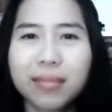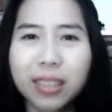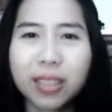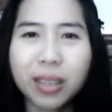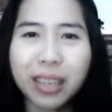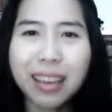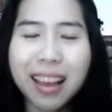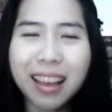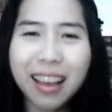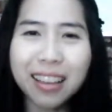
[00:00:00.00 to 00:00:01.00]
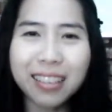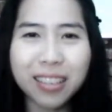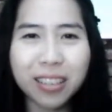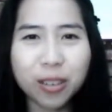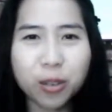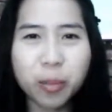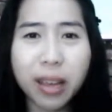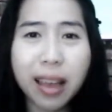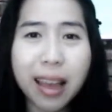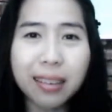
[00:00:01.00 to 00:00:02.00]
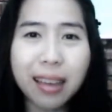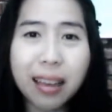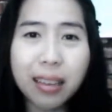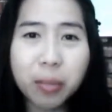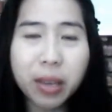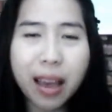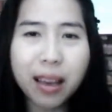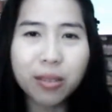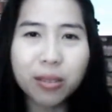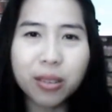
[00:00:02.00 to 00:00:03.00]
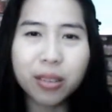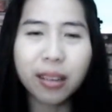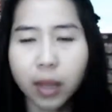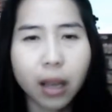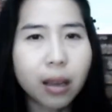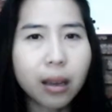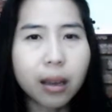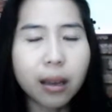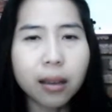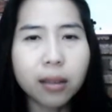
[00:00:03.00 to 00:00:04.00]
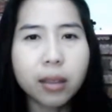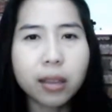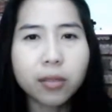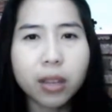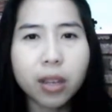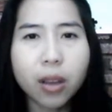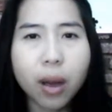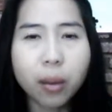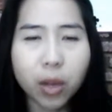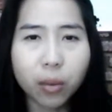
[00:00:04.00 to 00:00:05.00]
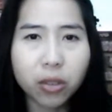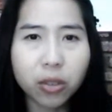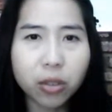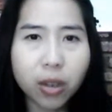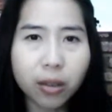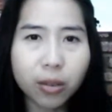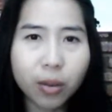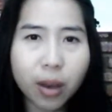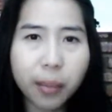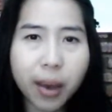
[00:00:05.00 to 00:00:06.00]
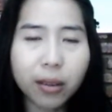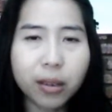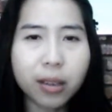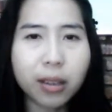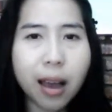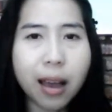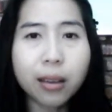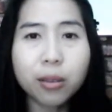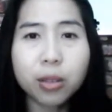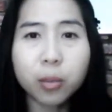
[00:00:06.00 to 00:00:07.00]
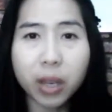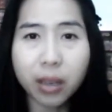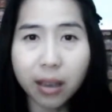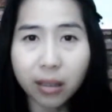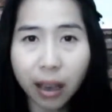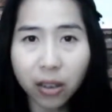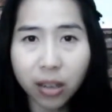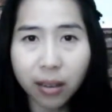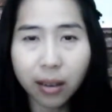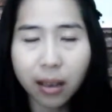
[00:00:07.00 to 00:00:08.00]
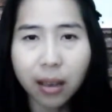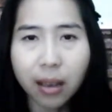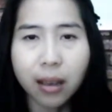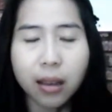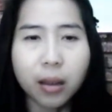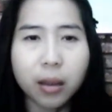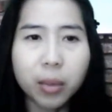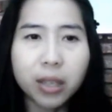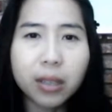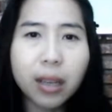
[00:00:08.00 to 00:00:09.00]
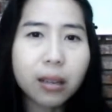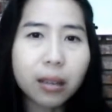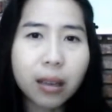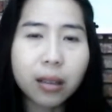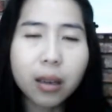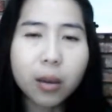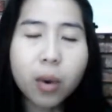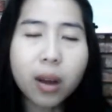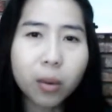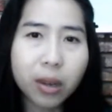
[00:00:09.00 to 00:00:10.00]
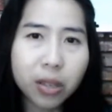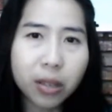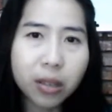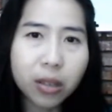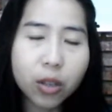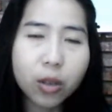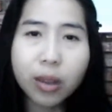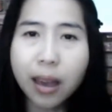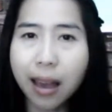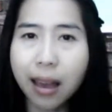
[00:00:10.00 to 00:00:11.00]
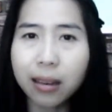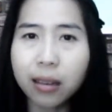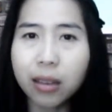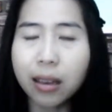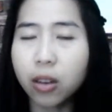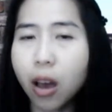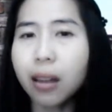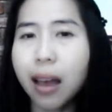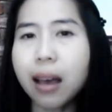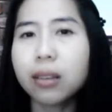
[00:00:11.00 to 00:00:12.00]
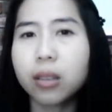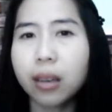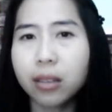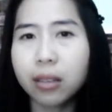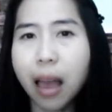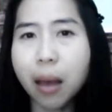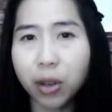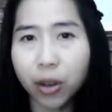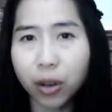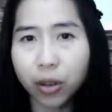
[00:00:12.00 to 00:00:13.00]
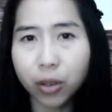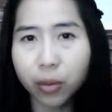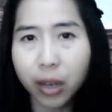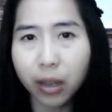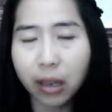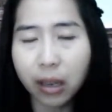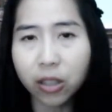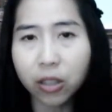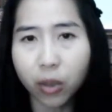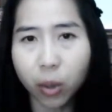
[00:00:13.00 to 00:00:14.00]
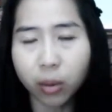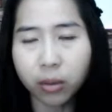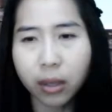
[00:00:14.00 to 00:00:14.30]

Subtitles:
Swadika, hi, this is Kirpe at IEP House. In this video, I'm going to talk to you about the IELTS speaking section, particularly what questions you can and cannot ask the examiner during the interview.